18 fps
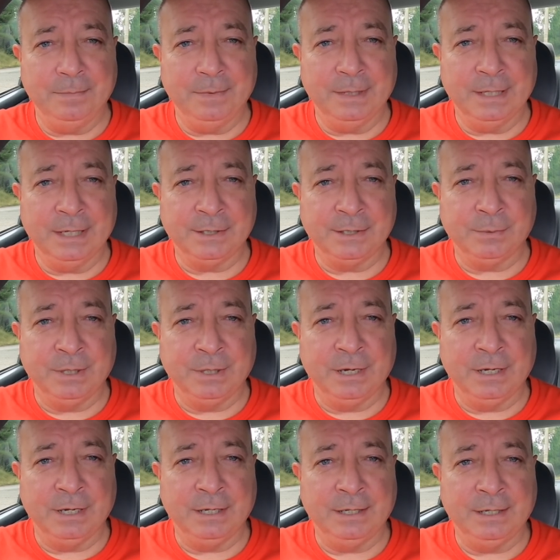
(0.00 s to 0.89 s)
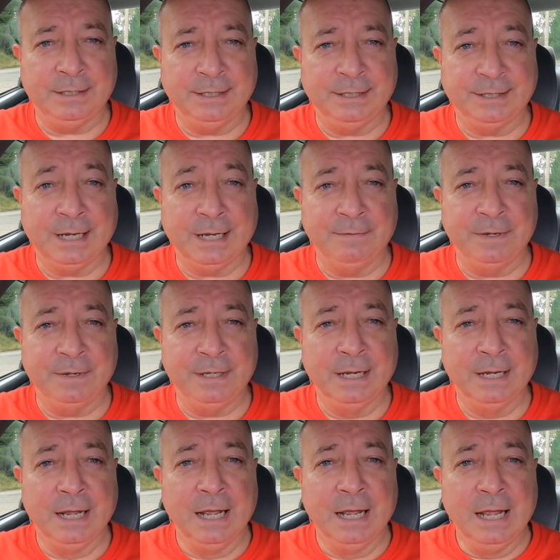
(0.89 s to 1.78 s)
That's when I discovered
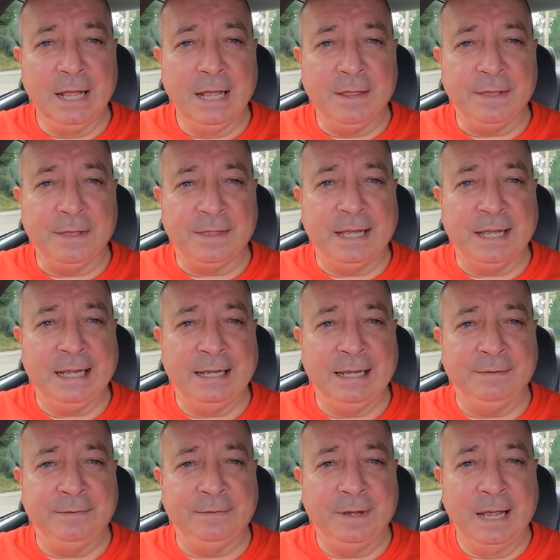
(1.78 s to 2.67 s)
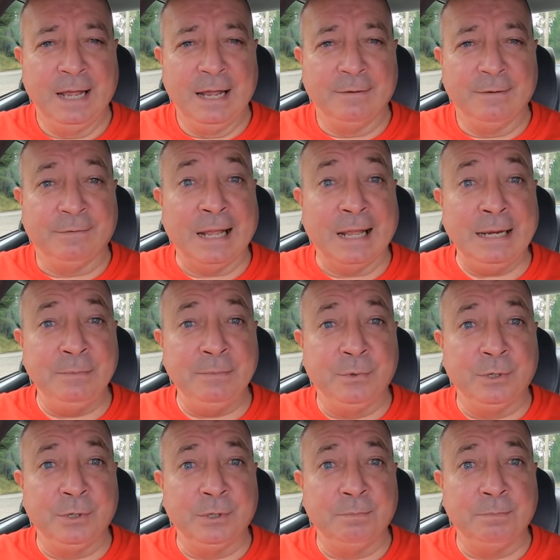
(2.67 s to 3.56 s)
that they have flame
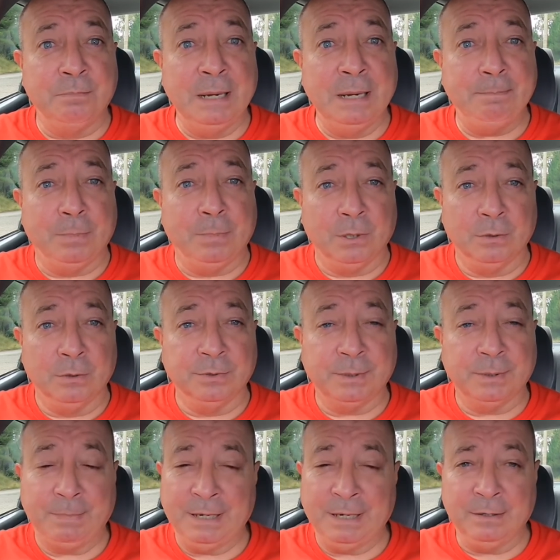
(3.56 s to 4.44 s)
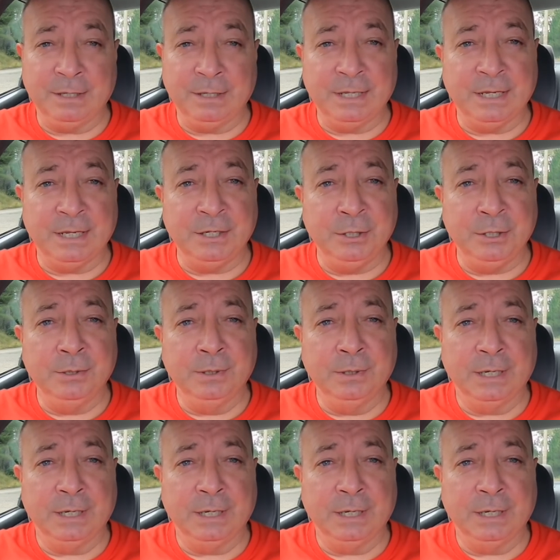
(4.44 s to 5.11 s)
grilled meatballs. Apparently they're new.